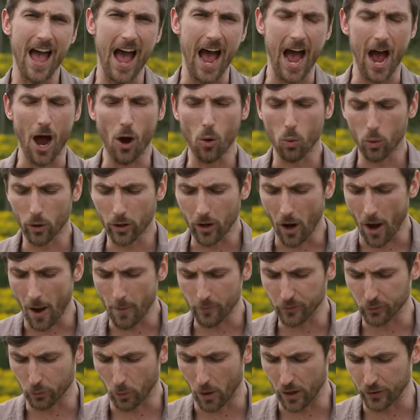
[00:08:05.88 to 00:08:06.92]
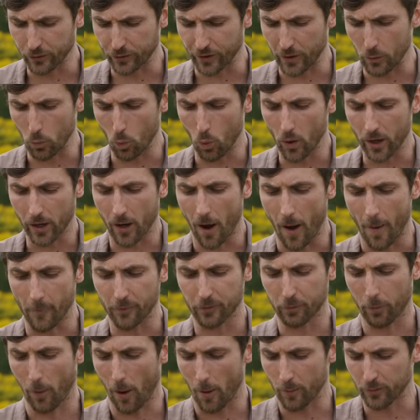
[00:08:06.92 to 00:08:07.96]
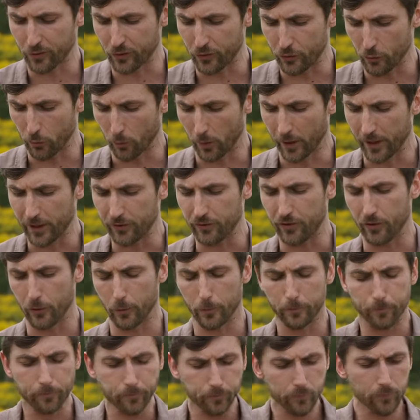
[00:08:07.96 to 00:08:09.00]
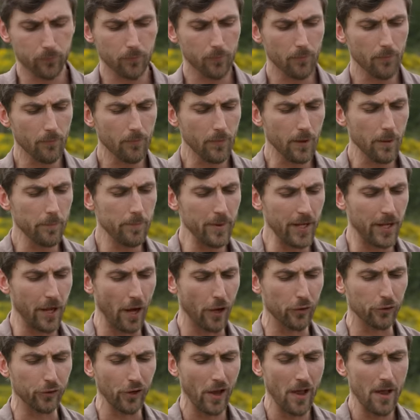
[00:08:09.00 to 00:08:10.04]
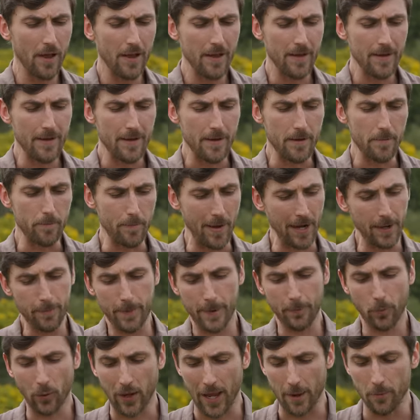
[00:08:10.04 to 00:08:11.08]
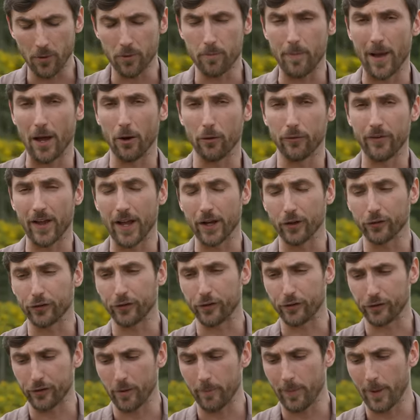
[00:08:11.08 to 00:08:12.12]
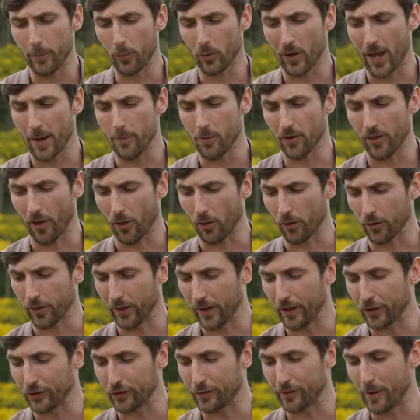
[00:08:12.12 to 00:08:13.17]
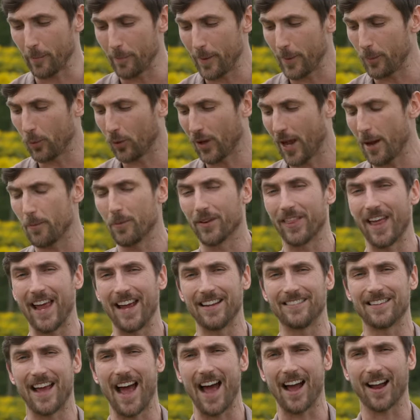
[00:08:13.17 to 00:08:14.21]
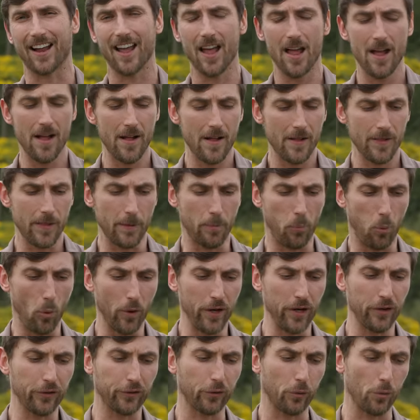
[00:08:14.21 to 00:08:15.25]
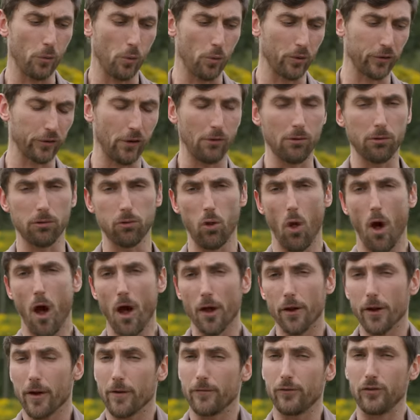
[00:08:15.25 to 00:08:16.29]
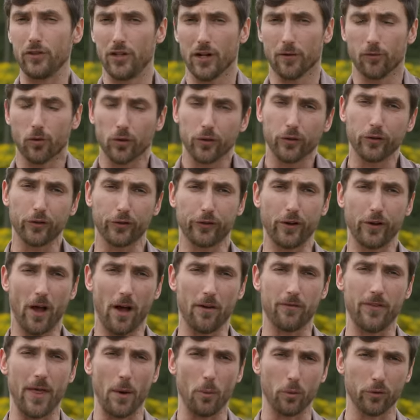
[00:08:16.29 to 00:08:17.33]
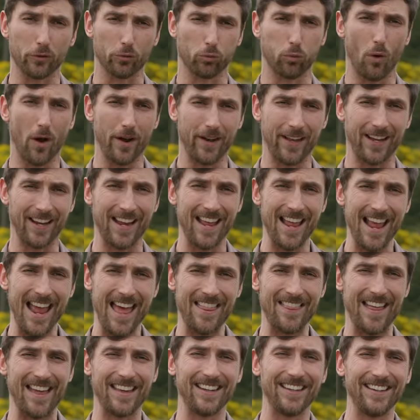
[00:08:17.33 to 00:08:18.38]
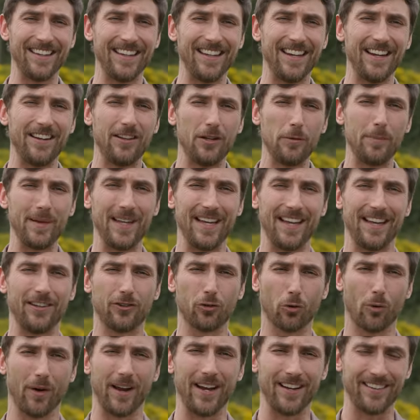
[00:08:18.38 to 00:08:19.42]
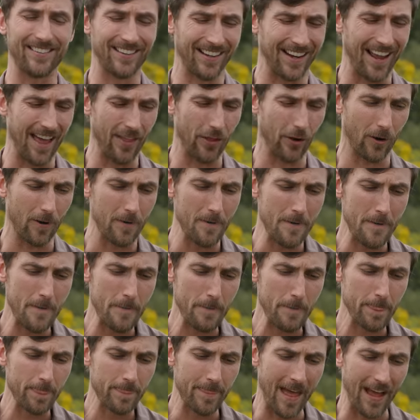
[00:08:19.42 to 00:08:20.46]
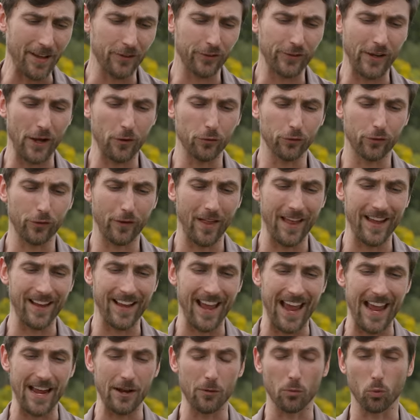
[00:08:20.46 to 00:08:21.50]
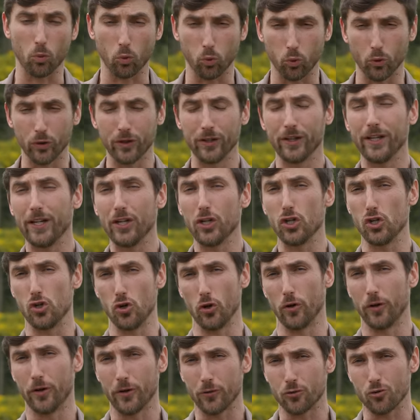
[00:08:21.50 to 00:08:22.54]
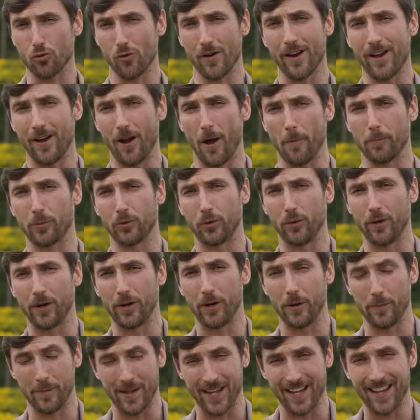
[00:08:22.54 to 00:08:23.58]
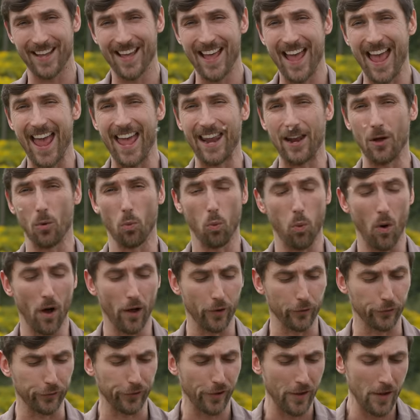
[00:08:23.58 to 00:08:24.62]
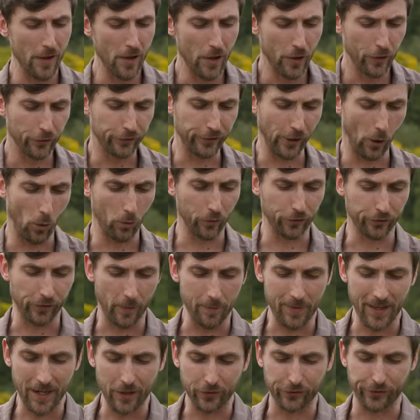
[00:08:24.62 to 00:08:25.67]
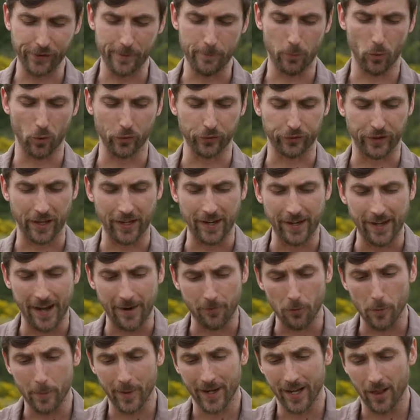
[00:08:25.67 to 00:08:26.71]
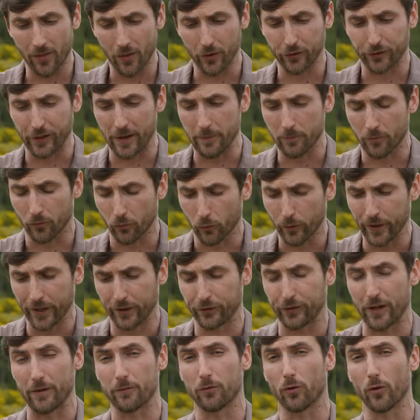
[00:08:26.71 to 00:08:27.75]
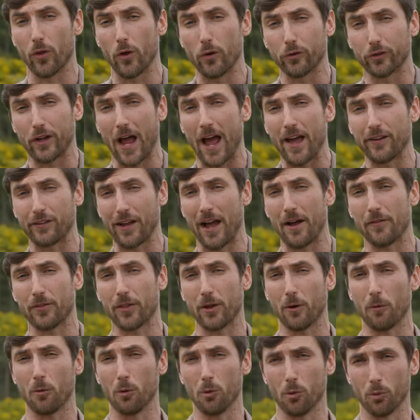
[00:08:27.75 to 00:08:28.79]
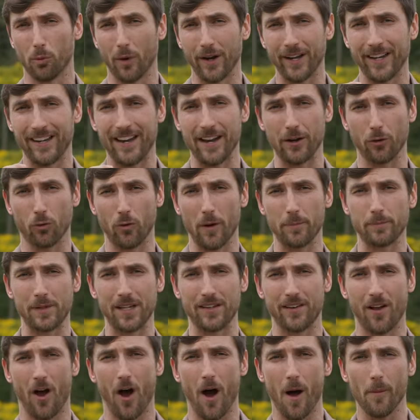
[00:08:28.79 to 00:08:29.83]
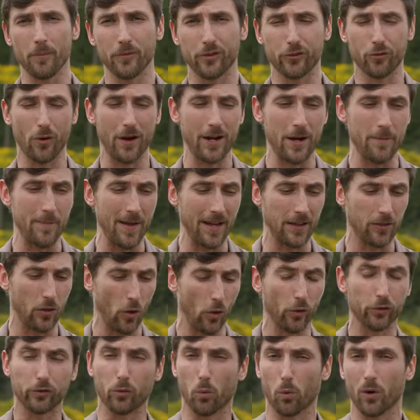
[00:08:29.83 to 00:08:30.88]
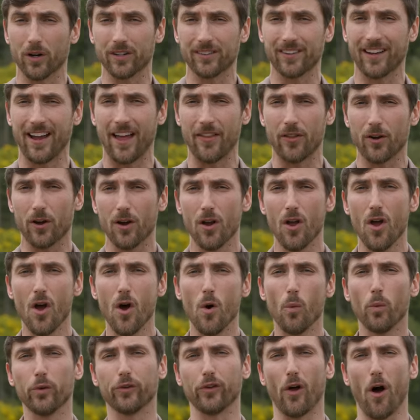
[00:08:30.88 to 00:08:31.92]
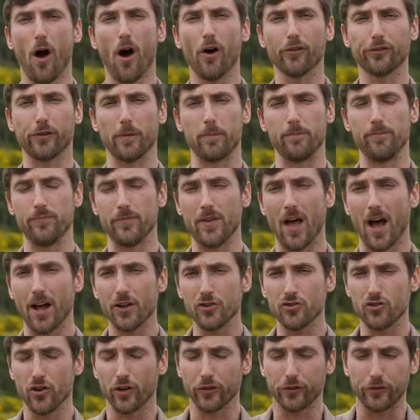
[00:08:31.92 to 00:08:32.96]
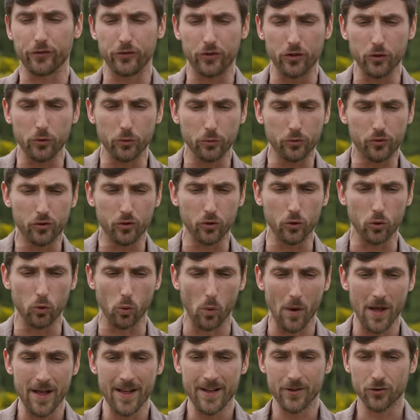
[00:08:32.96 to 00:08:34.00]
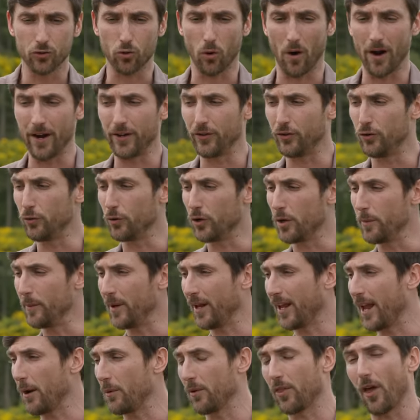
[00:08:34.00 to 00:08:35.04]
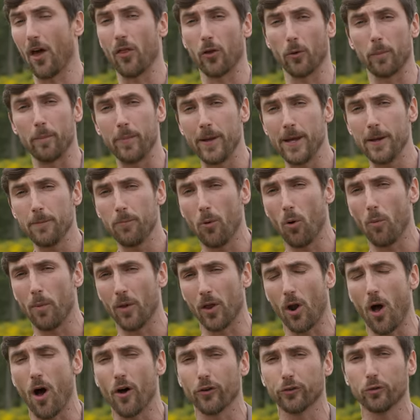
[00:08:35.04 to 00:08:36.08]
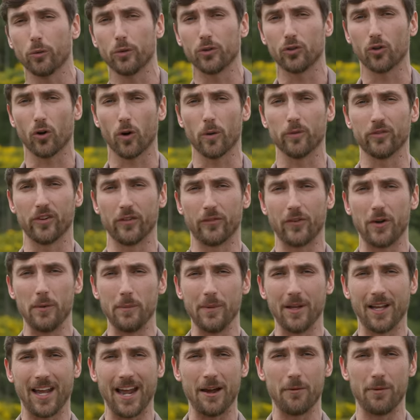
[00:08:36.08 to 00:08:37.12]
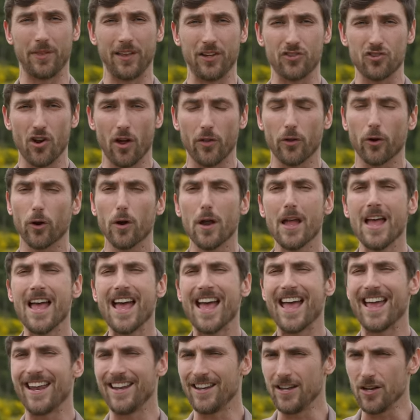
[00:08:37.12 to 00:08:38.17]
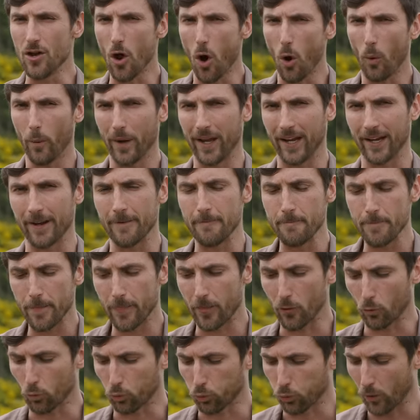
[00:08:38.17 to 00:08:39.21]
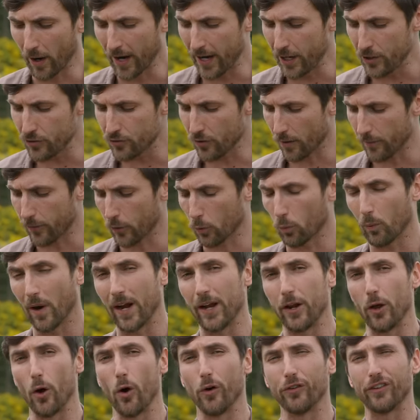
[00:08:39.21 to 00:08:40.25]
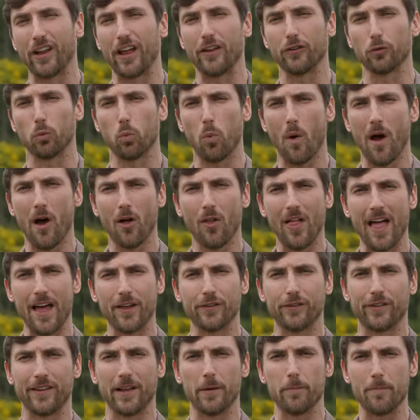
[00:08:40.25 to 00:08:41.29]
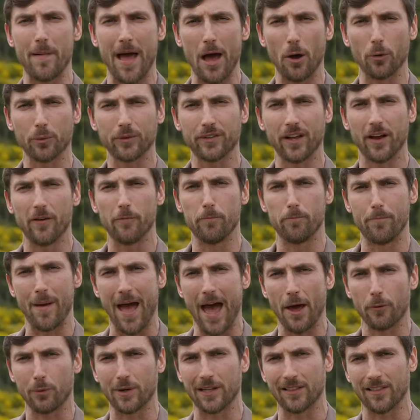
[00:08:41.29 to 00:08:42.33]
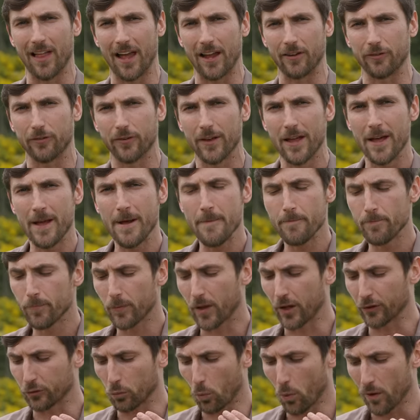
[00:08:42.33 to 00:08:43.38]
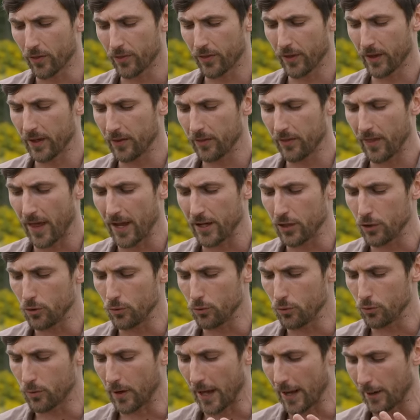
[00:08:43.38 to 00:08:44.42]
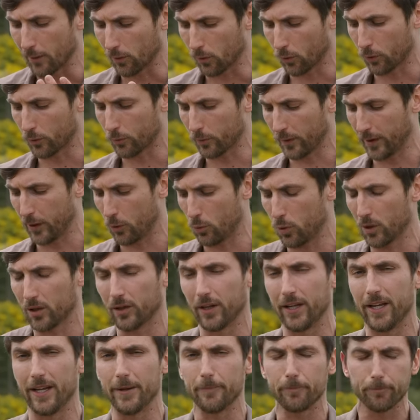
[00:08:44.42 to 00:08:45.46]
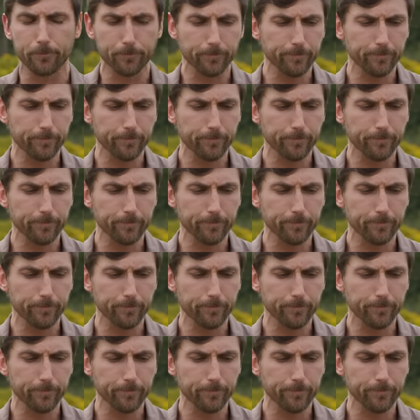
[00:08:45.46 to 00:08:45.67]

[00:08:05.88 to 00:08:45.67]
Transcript: How were comms runs and what comms problems did you run into? Because many people came with Baofengs, some people came with other things, some people came with ATAK. The point is there was a lot of different stuff that was running and that needed to be integrated together. That sounds like a really good training opportunity to me, and it was. So something as simple as getting everybody on the same freaks, and for those guys out there who are running encrypted comms, trying to make those work together was awesome, not just due to trying to communicate with other people, but also in terms of communicating with each other and knowing the range of the radios as well as the amount of battery life. Because one thing that you kind of learn really quickly